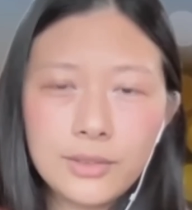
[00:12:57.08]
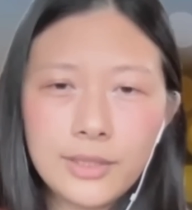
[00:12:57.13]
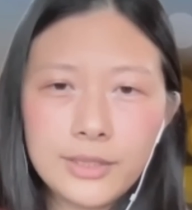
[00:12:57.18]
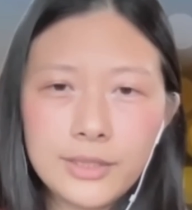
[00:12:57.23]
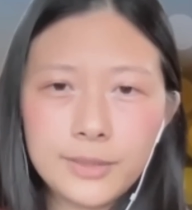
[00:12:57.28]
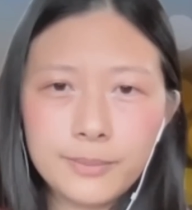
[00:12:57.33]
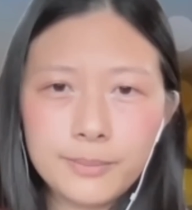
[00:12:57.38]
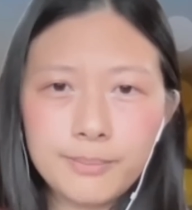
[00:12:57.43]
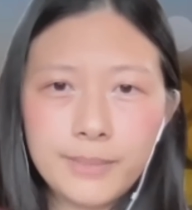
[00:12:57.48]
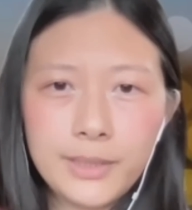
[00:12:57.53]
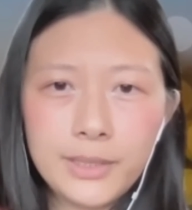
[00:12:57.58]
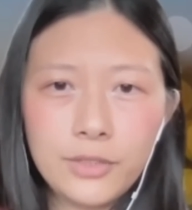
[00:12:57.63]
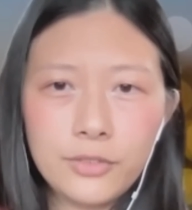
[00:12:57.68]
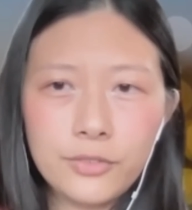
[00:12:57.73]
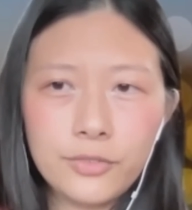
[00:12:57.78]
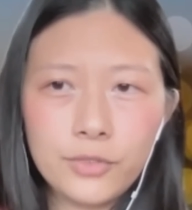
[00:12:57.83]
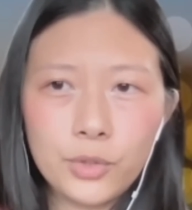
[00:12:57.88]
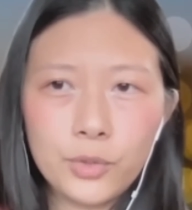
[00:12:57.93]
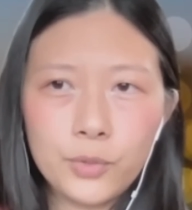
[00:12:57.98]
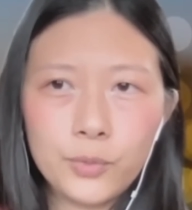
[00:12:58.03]
as many
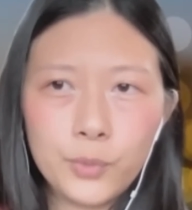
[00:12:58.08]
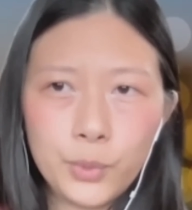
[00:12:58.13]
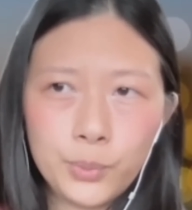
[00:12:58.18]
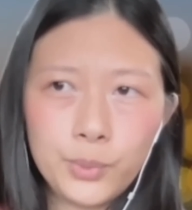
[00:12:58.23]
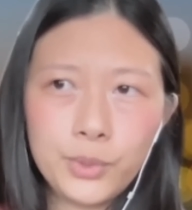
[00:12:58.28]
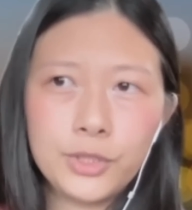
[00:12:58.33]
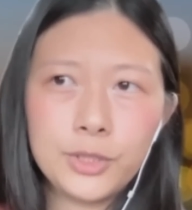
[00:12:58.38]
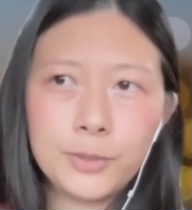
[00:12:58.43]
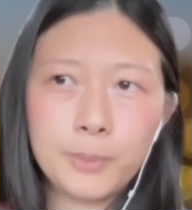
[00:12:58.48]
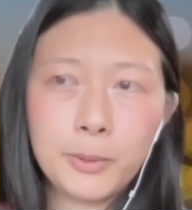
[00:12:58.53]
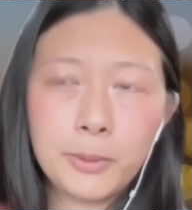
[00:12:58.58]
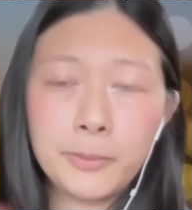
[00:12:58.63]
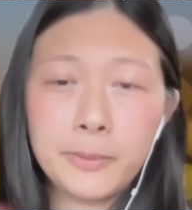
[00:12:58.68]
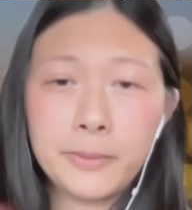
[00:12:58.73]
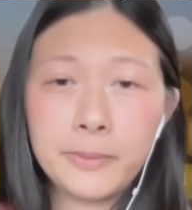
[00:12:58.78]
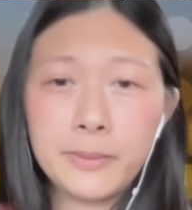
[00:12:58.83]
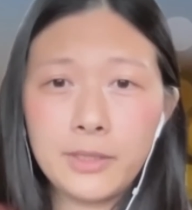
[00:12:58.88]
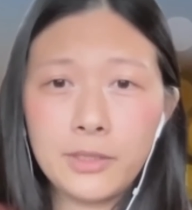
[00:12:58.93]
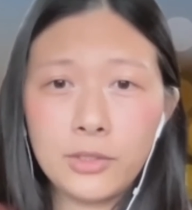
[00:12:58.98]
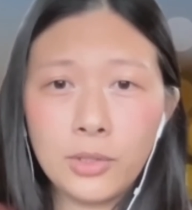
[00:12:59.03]
of your viewers
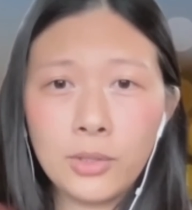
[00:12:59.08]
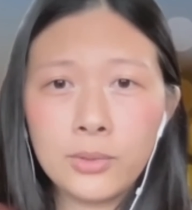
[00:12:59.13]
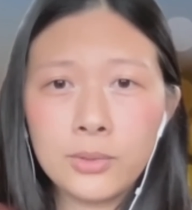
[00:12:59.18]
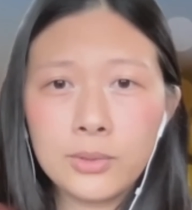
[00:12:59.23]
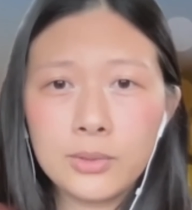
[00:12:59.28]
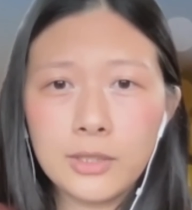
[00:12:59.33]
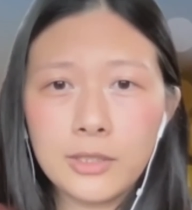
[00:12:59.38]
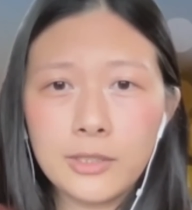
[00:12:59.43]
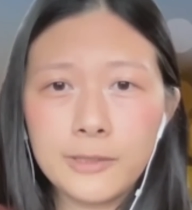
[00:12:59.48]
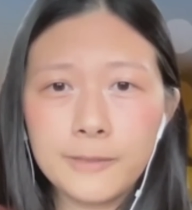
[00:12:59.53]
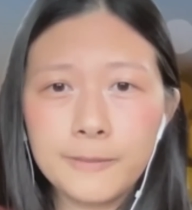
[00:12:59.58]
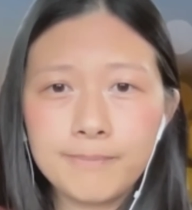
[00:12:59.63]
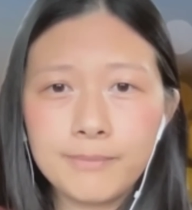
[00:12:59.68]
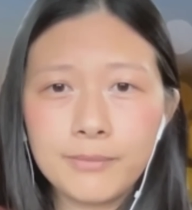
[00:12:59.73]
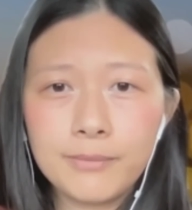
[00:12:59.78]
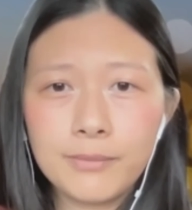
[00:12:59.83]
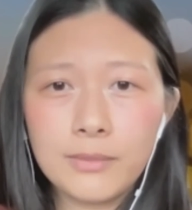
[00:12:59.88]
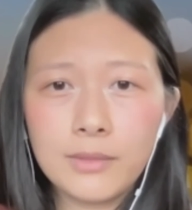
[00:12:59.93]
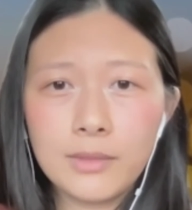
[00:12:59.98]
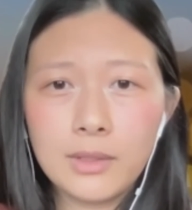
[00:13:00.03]
probably know,
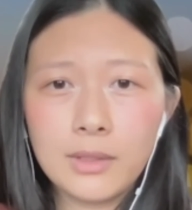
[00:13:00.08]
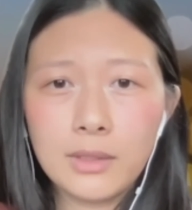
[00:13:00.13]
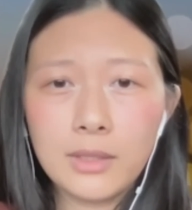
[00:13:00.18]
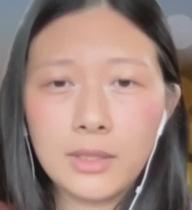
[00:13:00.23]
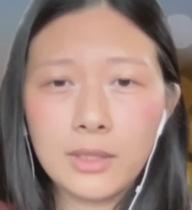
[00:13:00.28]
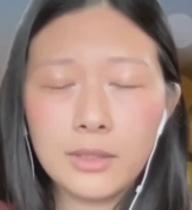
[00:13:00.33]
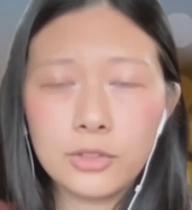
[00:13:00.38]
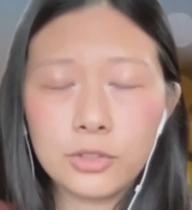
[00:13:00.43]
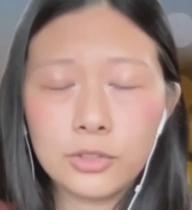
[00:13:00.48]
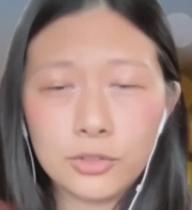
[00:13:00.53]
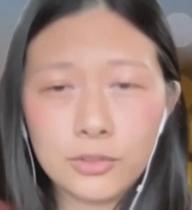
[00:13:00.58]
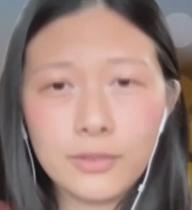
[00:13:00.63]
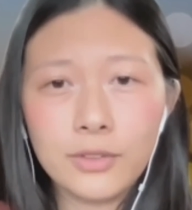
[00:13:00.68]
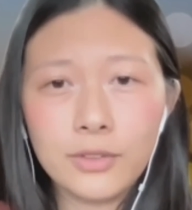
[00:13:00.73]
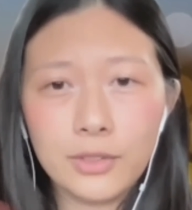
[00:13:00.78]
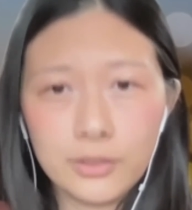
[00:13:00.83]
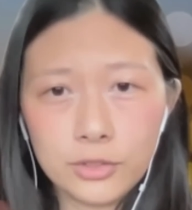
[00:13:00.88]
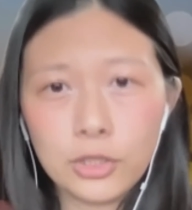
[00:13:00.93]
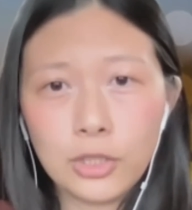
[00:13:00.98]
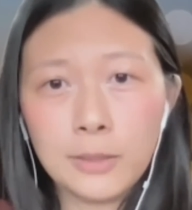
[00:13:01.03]
the
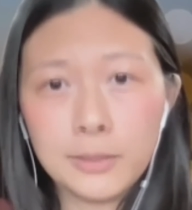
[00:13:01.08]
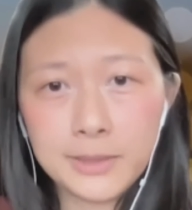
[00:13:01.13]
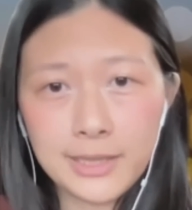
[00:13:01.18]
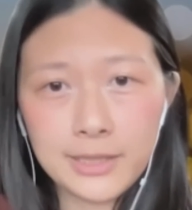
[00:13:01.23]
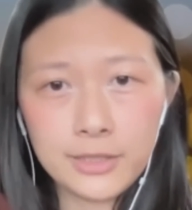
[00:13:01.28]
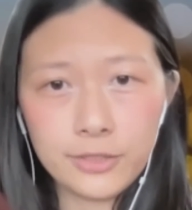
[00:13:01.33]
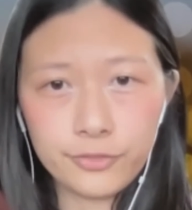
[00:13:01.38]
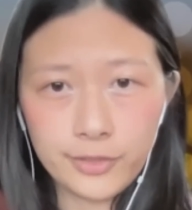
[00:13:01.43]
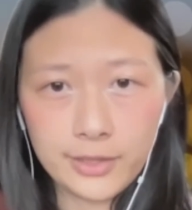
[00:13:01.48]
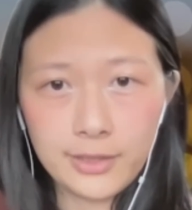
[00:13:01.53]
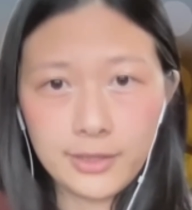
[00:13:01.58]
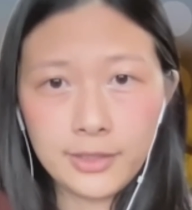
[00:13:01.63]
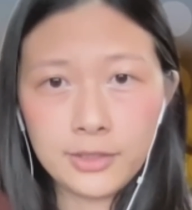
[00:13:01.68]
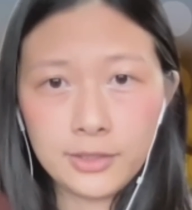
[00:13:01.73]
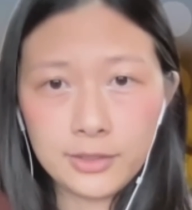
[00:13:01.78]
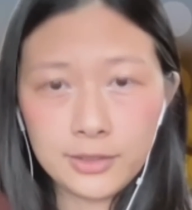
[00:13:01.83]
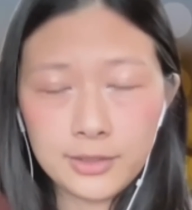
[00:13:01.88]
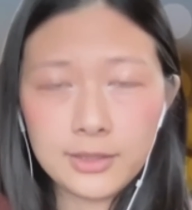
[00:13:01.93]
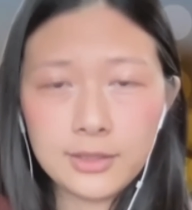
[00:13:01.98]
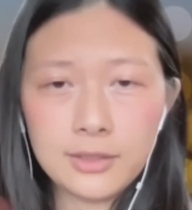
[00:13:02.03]
top scientific
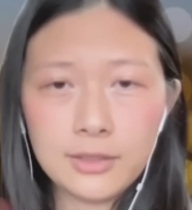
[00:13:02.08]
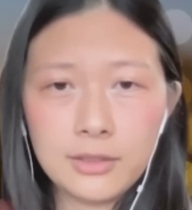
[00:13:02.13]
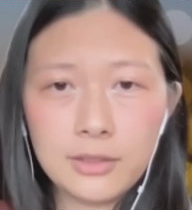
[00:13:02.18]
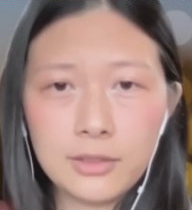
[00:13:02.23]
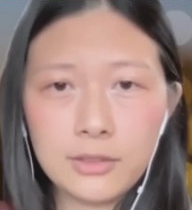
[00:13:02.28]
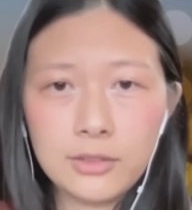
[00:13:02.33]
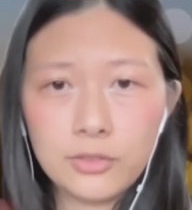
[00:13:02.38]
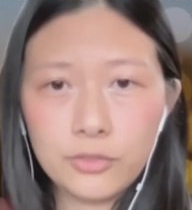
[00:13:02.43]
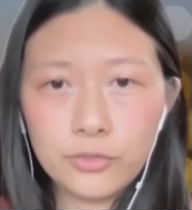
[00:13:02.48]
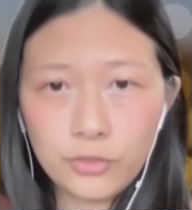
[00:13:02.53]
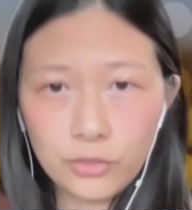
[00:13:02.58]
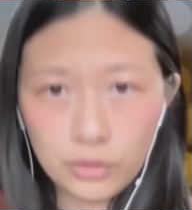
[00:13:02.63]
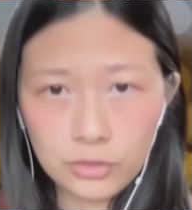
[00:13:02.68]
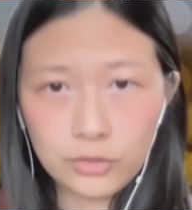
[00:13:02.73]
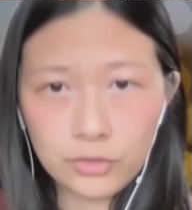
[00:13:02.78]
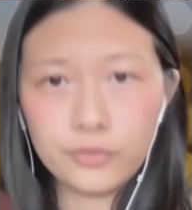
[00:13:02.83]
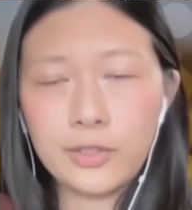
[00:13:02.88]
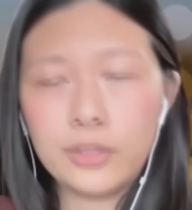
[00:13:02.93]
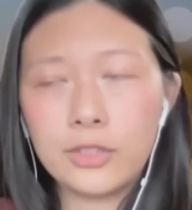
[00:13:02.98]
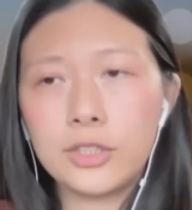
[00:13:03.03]
leaders,
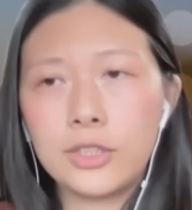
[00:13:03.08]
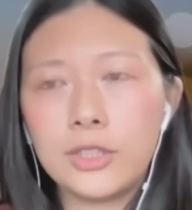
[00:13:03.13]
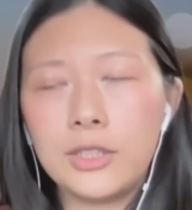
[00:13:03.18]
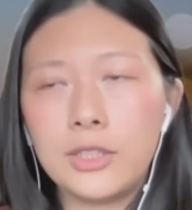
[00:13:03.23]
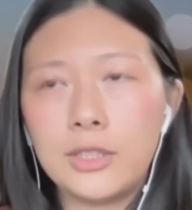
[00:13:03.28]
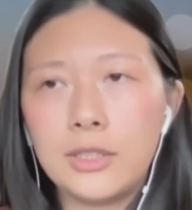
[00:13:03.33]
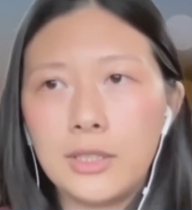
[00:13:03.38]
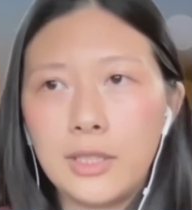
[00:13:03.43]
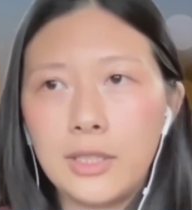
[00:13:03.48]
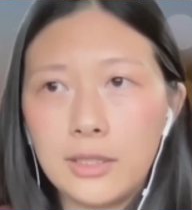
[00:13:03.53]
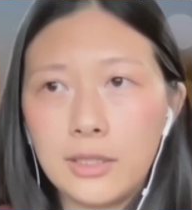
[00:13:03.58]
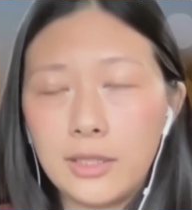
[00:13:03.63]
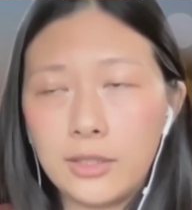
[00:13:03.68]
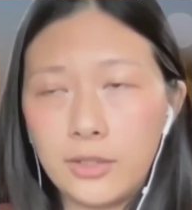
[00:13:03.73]
Dr. Fauci, and